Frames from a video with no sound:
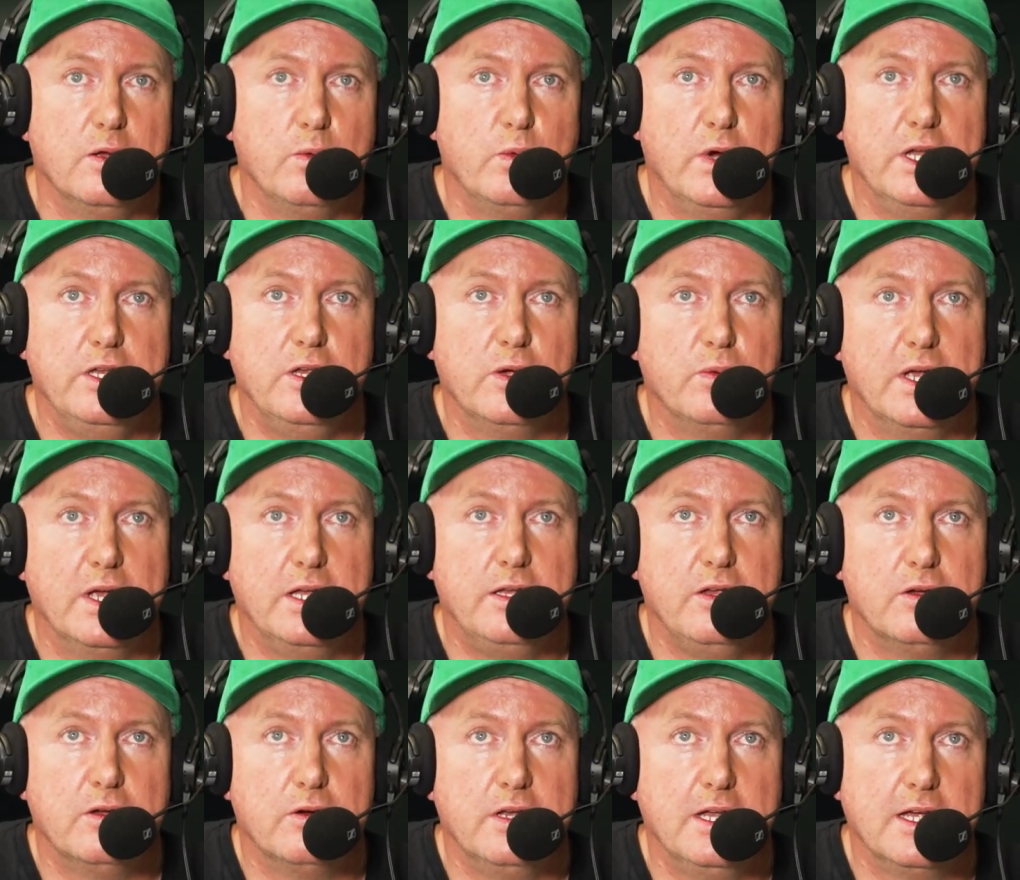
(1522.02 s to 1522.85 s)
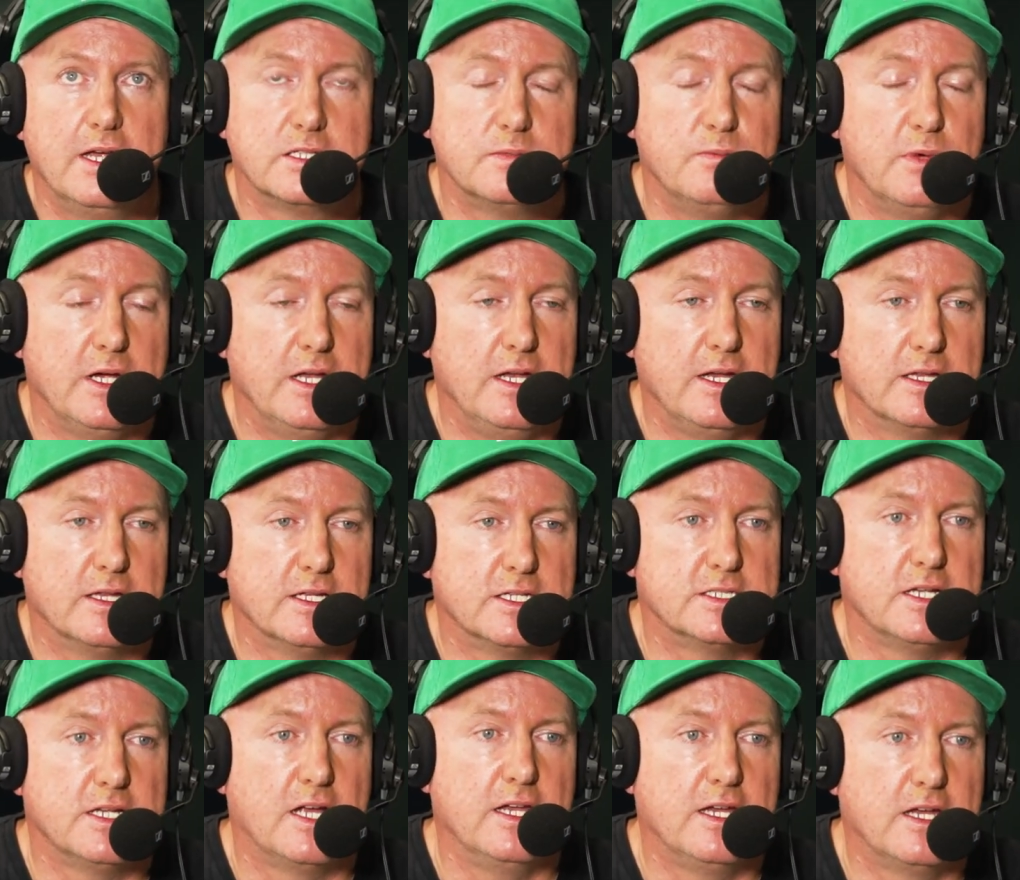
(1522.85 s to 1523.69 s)
when you went to your next meeting at
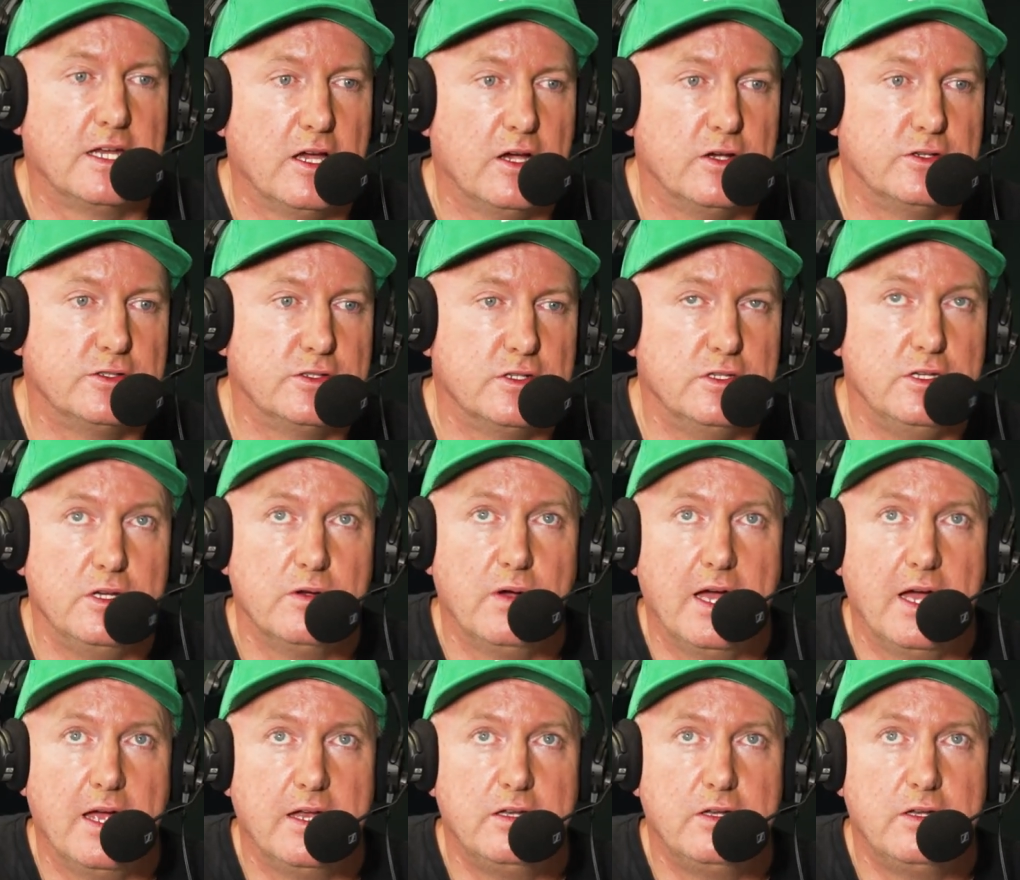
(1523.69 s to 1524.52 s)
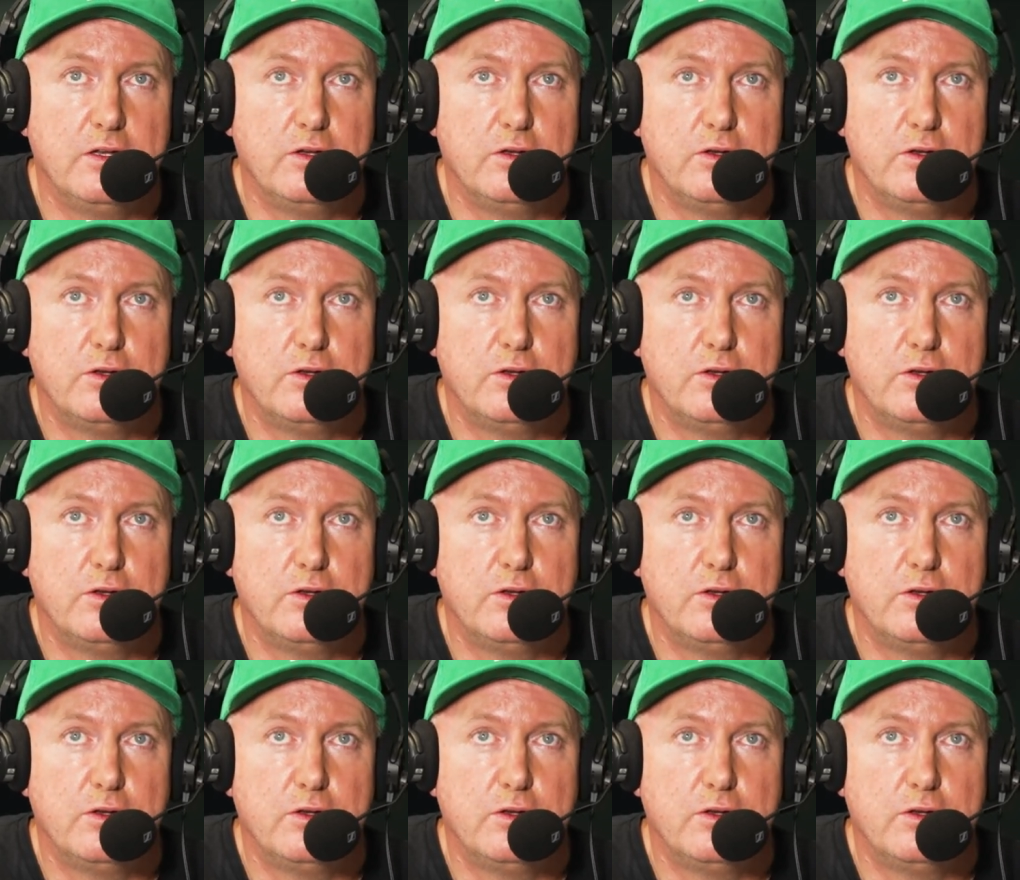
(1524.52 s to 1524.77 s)
the Sunny Coast and you had